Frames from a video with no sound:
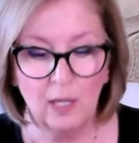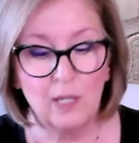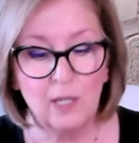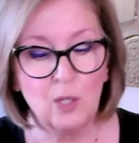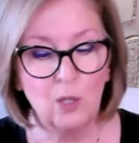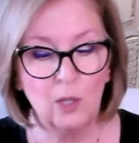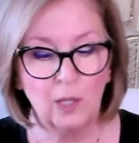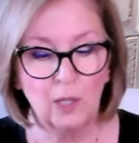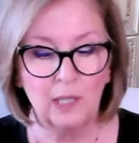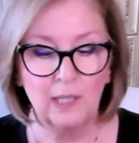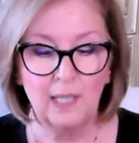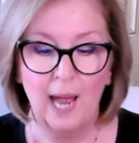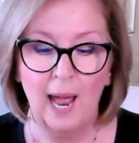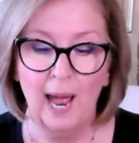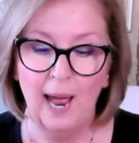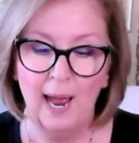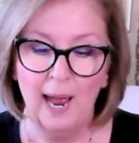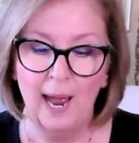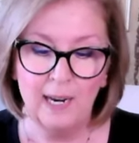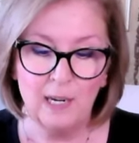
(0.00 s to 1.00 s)
Let's look at the
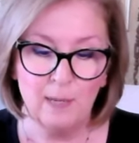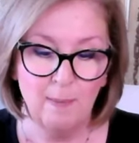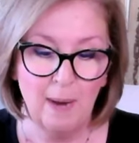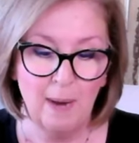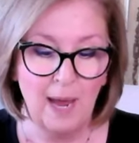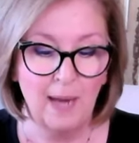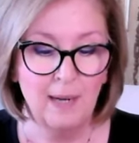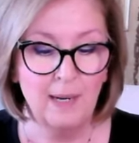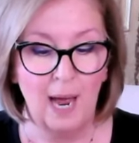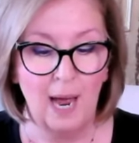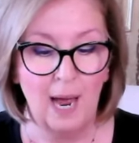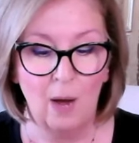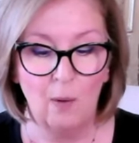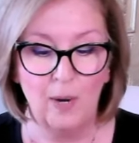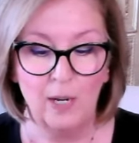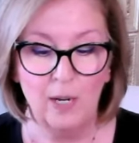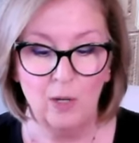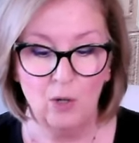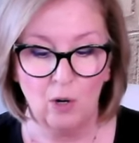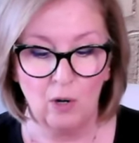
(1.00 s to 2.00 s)
Hanged Man now
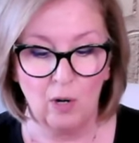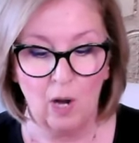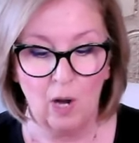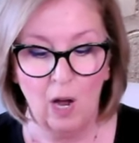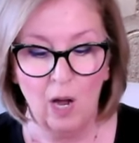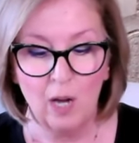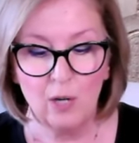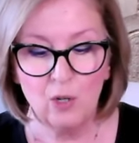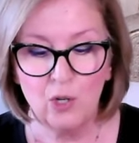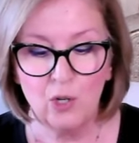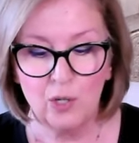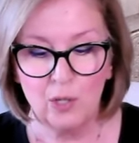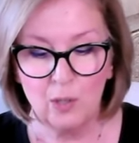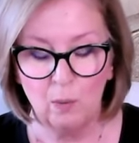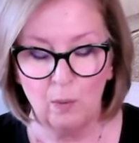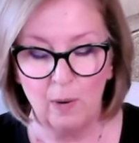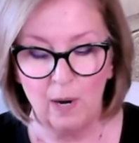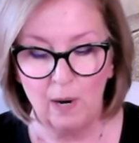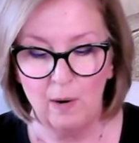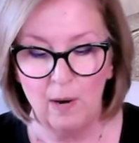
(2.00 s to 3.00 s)
in your conscious
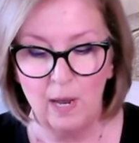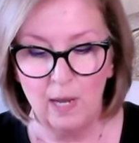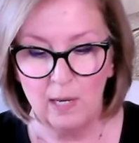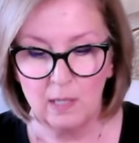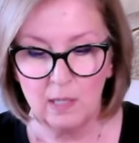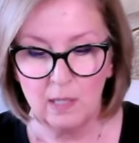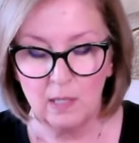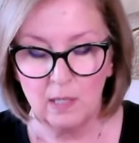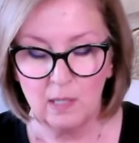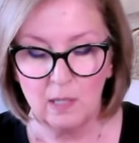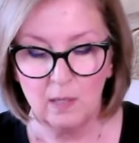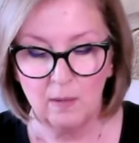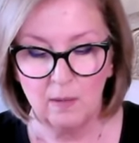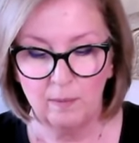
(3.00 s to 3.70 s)
awareness.